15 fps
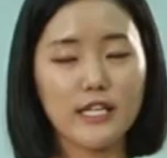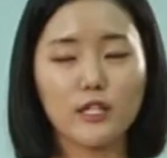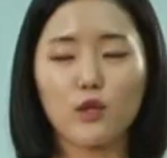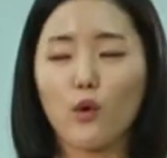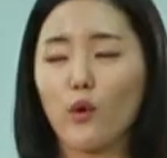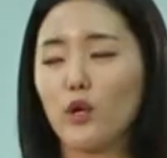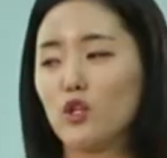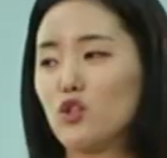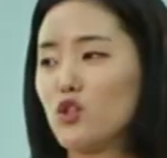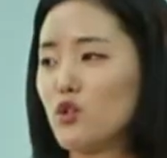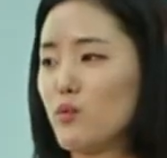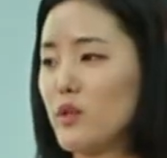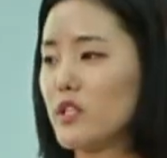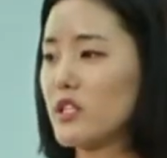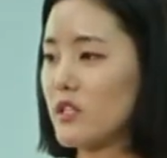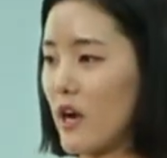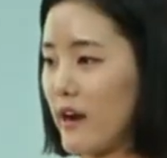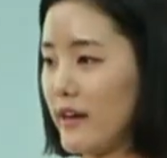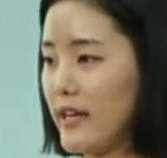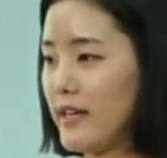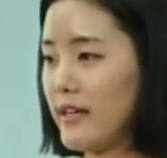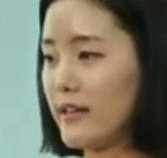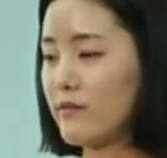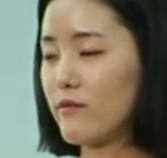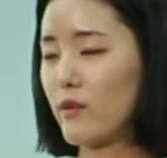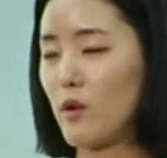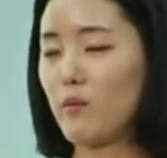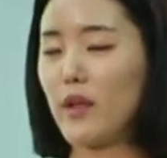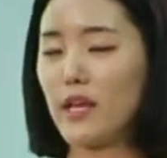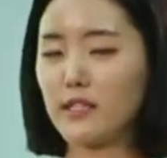is going to be started
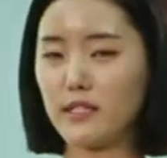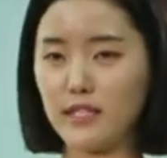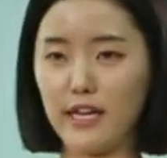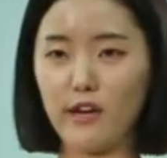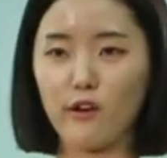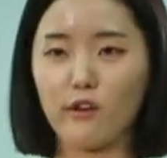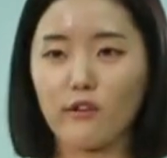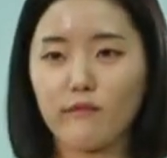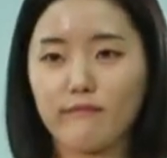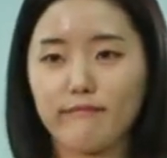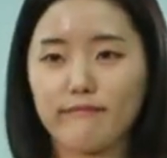from next year.